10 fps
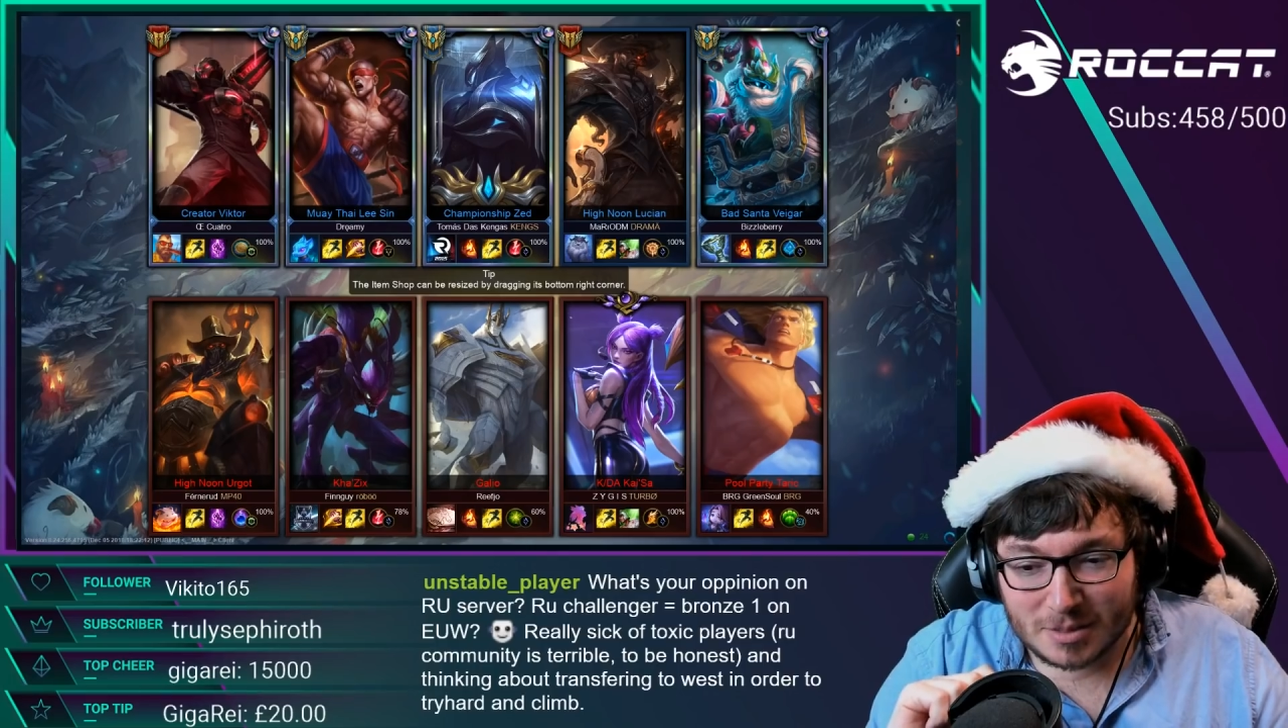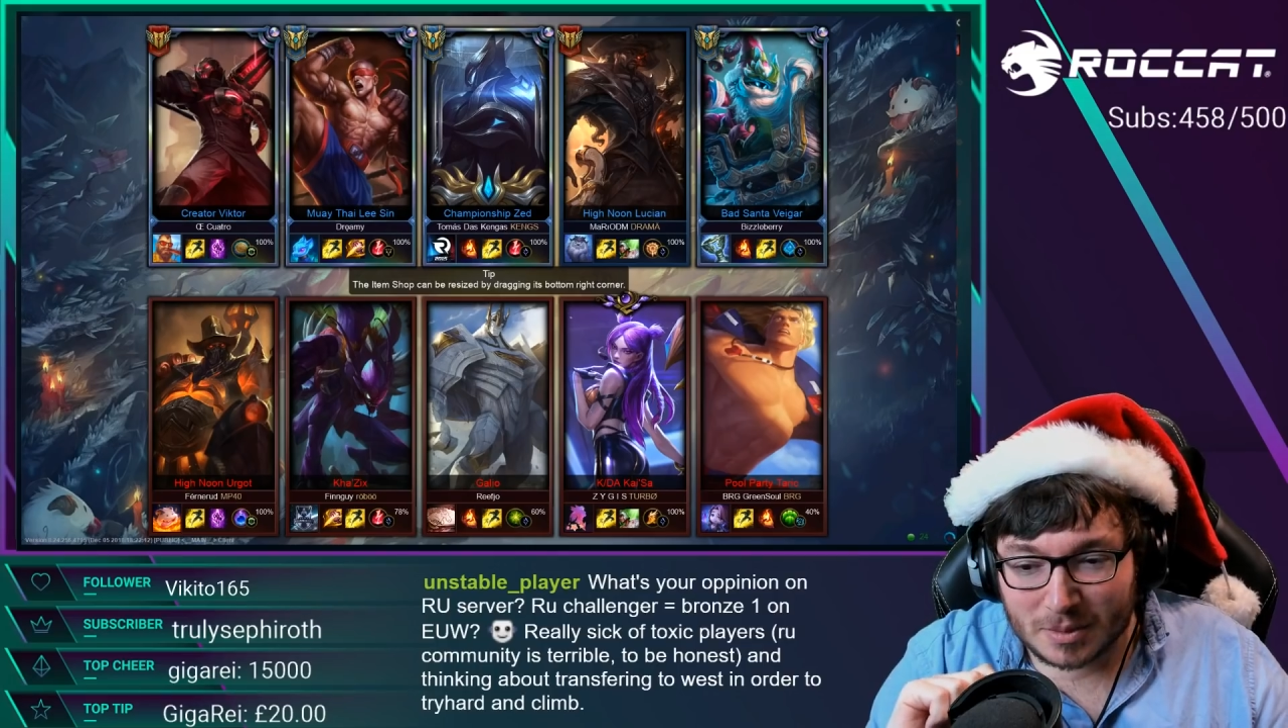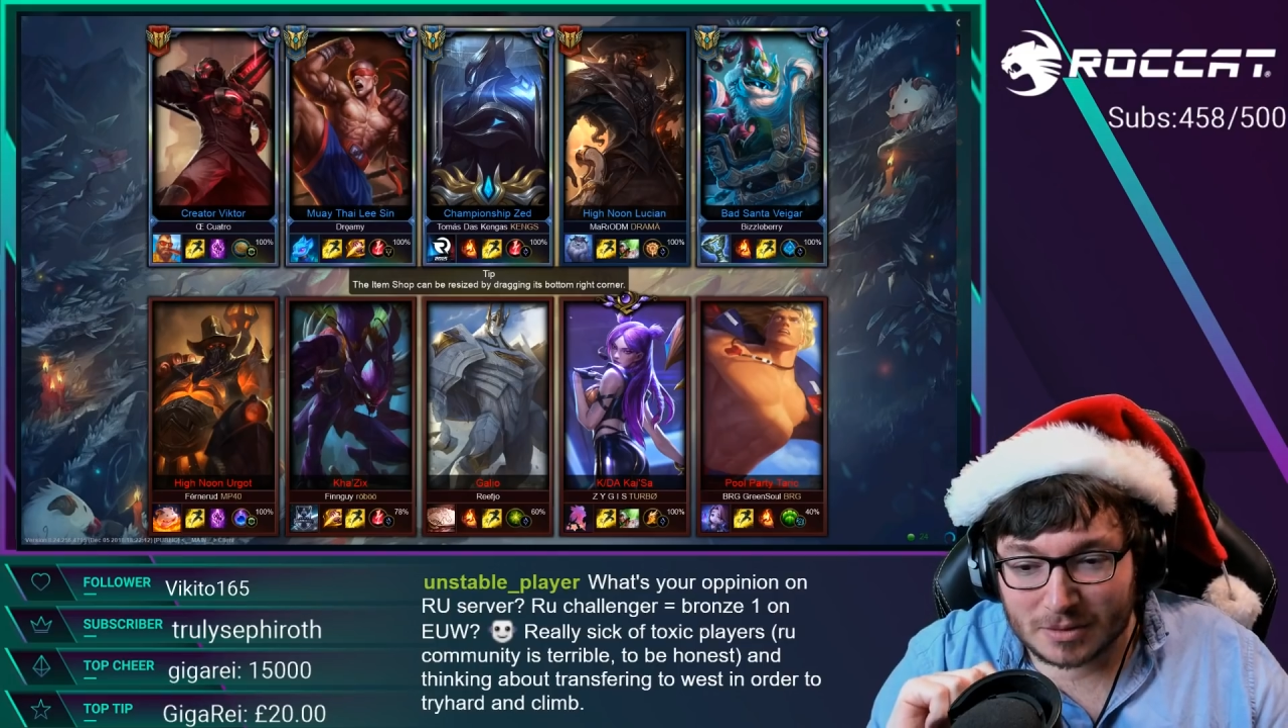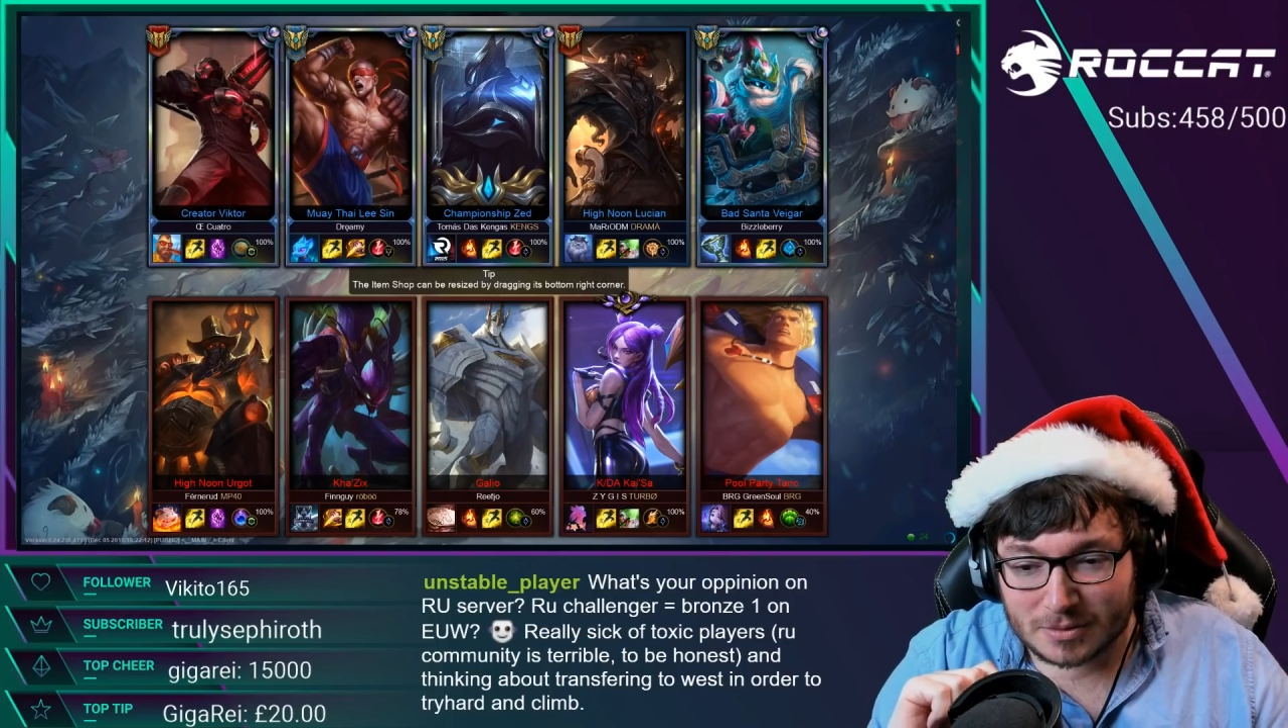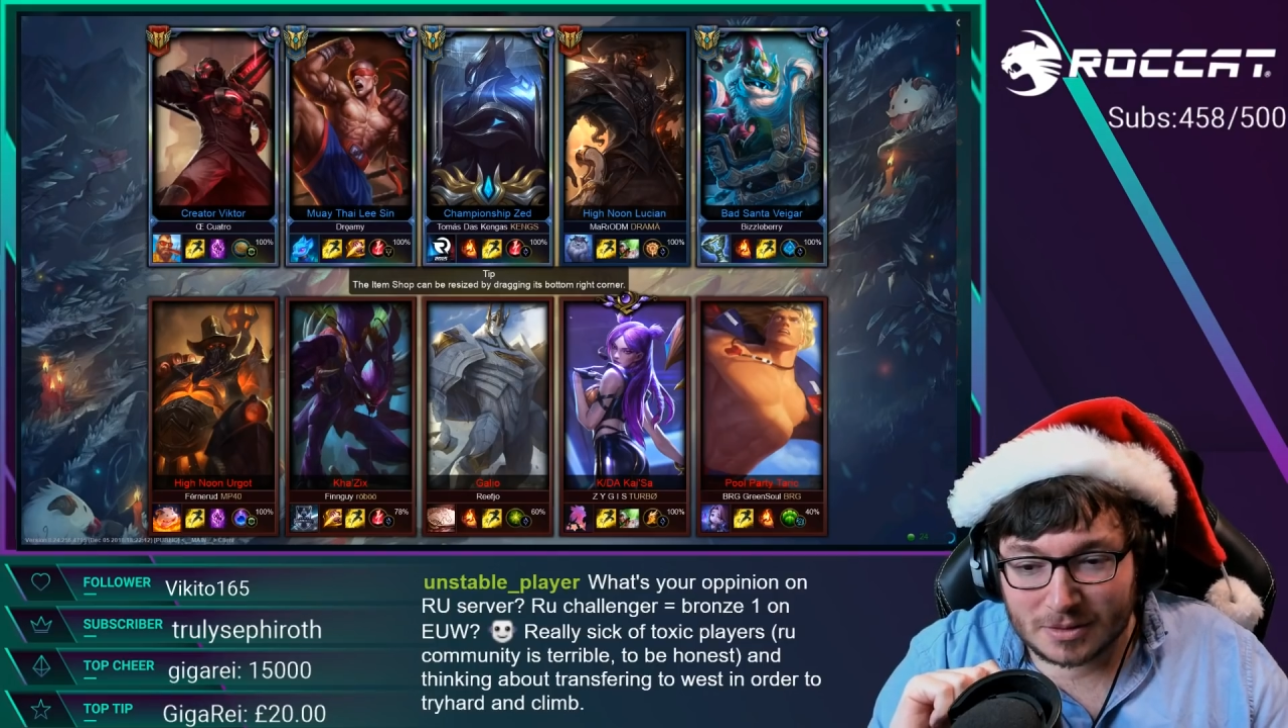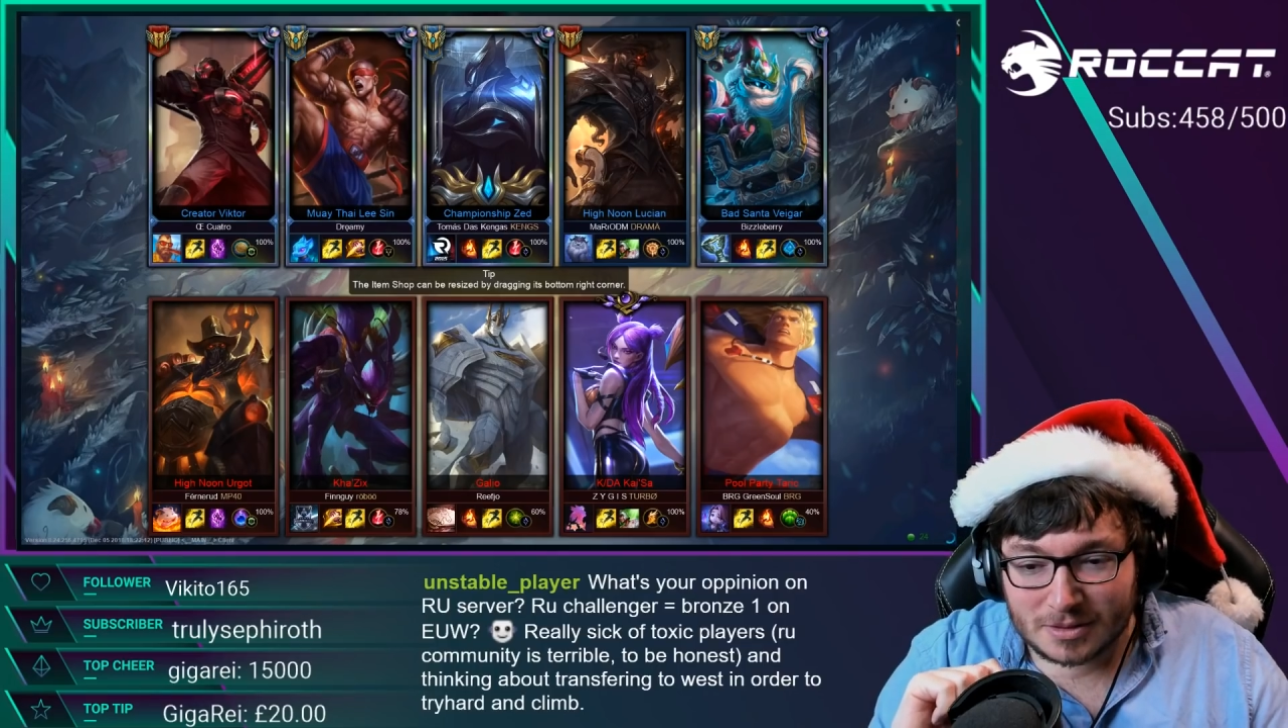above.